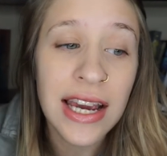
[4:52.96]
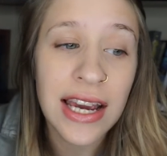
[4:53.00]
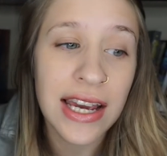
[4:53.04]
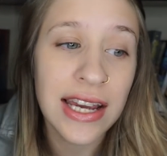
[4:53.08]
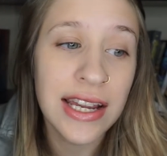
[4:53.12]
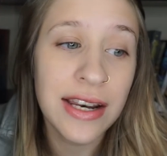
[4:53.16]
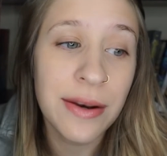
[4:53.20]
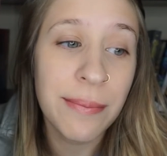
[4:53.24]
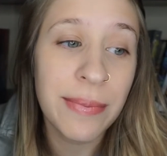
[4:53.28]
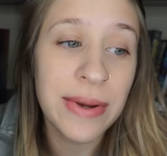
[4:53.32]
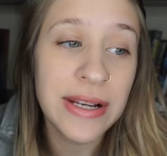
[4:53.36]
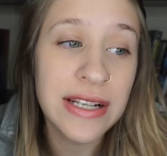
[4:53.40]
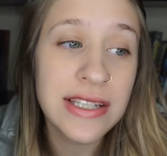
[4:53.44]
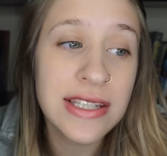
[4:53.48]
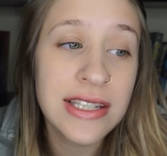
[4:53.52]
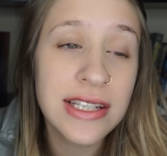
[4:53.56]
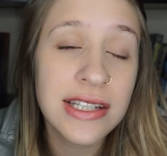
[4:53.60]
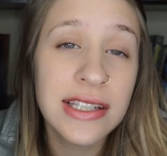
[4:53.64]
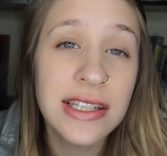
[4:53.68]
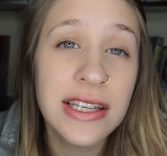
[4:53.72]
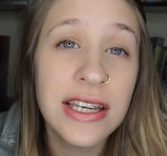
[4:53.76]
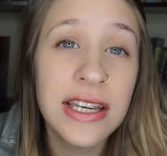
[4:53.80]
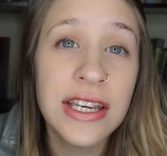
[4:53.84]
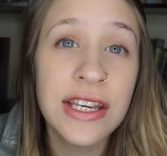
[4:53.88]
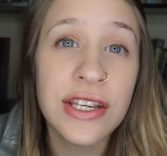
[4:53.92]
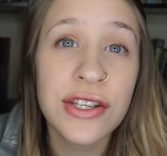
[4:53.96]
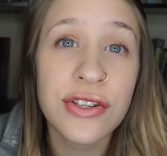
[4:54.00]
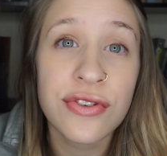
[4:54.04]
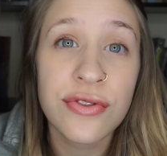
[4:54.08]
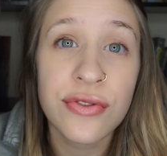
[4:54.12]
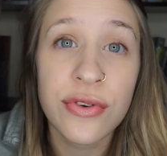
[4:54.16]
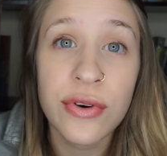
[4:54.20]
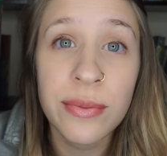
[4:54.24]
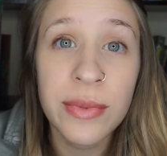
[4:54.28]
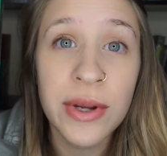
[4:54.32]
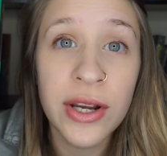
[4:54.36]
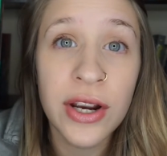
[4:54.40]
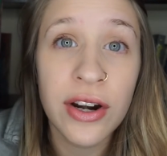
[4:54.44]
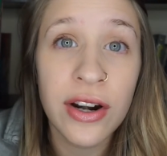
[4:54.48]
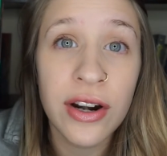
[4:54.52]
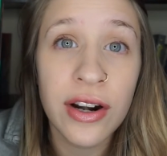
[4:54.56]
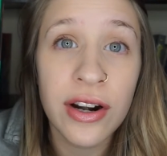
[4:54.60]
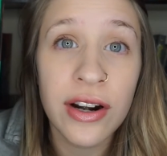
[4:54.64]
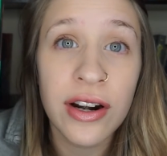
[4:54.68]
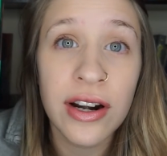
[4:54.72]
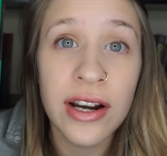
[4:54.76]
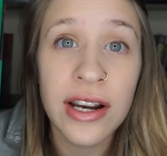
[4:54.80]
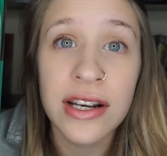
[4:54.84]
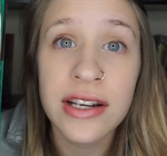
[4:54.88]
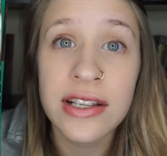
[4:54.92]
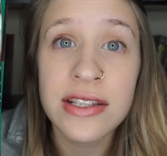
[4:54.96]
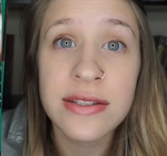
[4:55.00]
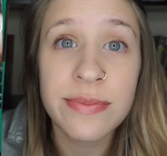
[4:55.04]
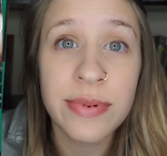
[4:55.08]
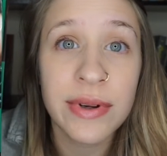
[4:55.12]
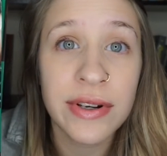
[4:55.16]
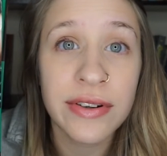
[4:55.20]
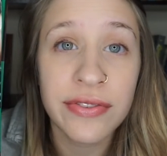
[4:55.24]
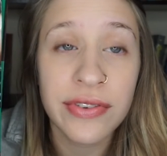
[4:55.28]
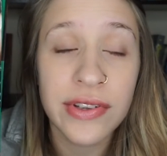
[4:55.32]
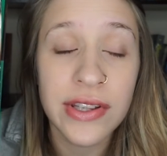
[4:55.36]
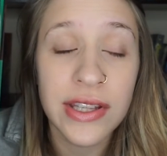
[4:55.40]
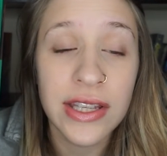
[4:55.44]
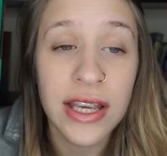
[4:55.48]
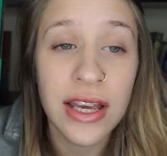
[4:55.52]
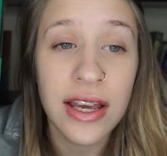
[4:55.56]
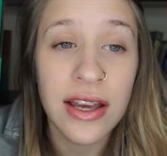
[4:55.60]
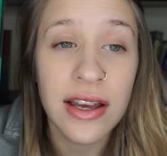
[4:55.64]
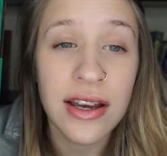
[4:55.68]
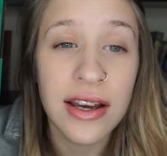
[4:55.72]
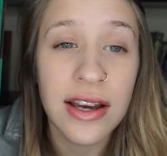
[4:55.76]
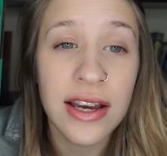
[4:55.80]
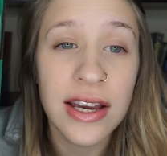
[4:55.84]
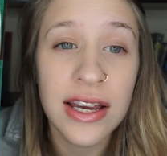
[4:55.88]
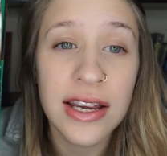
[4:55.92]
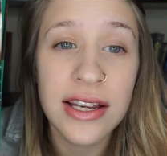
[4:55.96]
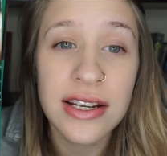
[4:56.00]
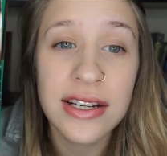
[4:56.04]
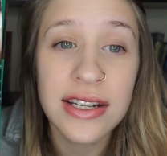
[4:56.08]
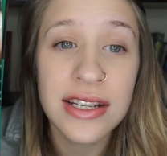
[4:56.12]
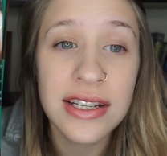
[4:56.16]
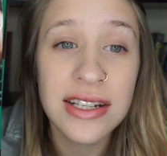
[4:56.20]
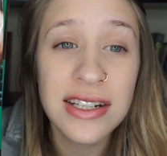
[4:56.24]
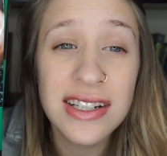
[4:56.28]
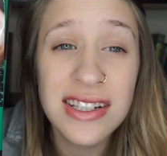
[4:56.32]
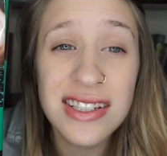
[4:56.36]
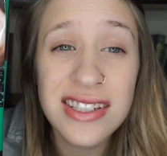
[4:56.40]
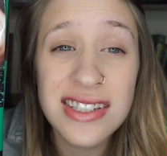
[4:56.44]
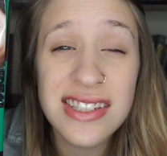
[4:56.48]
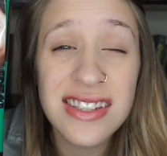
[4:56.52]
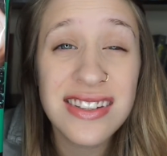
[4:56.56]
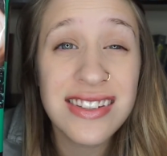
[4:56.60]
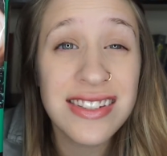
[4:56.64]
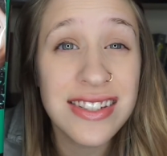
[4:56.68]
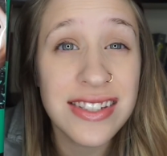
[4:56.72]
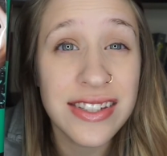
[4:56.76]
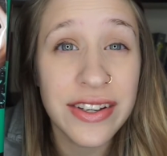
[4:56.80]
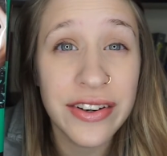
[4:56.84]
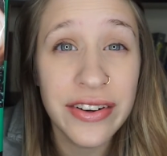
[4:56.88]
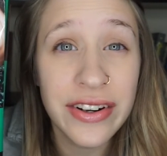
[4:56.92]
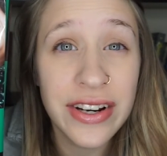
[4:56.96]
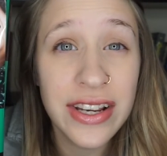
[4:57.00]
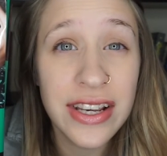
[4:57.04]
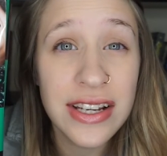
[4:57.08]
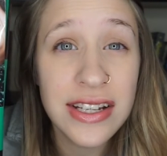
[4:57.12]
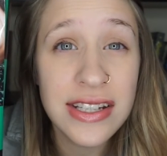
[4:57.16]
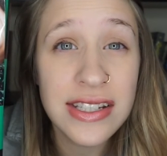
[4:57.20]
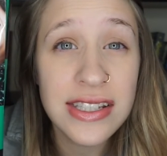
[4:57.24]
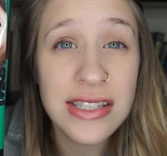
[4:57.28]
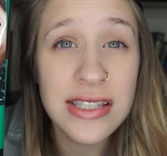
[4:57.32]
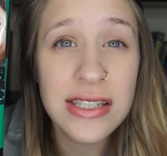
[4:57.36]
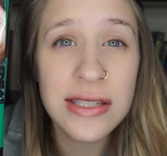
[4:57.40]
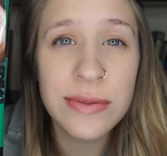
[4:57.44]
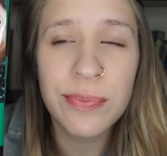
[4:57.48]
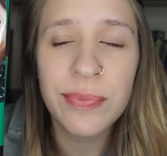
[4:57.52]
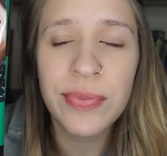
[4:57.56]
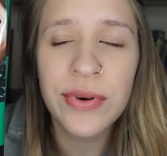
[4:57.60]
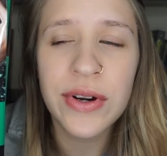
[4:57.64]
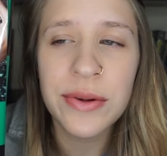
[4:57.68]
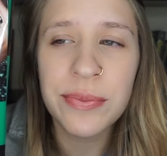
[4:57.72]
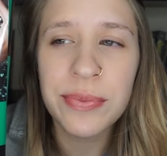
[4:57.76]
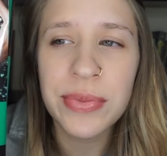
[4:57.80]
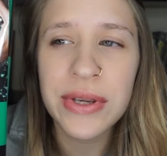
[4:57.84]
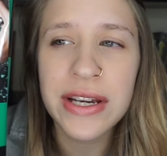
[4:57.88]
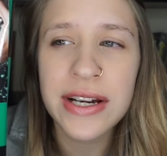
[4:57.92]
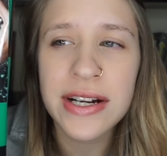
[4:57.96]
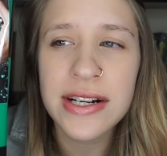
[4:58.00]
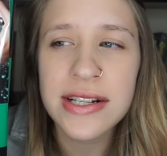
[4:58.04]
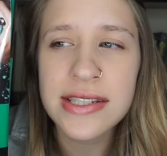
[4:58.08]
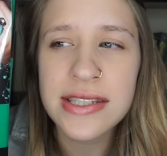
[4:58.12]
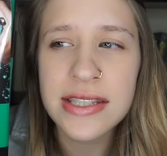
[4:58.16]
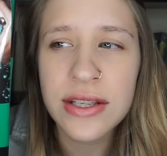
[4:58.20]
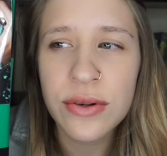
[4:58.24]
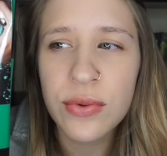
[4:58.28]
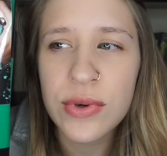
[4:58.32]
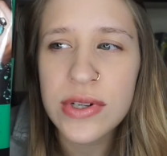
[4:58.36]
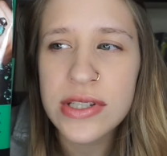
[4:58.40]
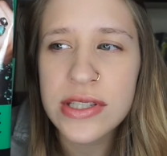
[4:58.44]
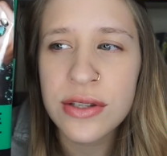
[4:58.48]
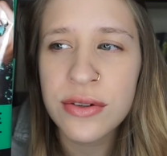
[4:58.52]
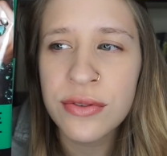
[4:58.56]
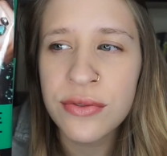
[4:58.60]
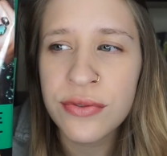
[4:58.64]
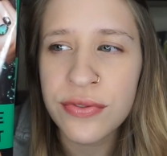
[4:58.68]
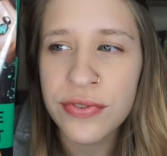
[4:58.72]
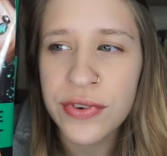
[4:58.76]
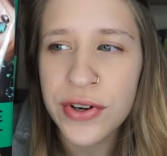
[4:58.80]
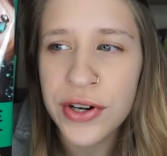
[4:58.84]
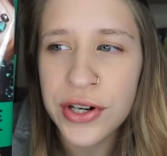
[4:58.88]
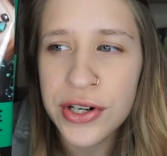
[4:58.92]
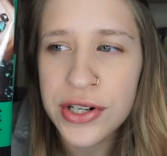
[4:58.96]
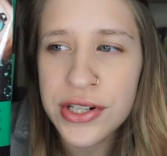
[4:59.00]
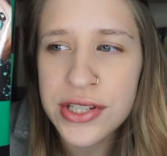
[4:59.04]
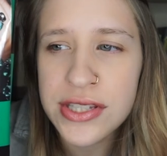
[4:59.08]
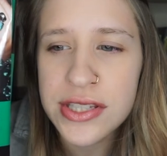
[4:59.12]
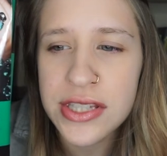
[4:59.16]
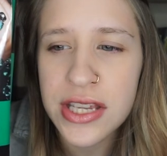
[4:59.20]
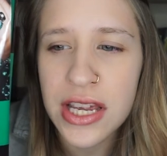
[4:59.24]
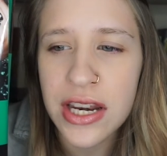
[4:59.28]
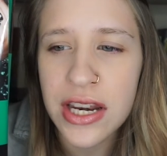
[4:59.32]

And basically he is grooming her and his pedophilia and it is serious, but because it was in verse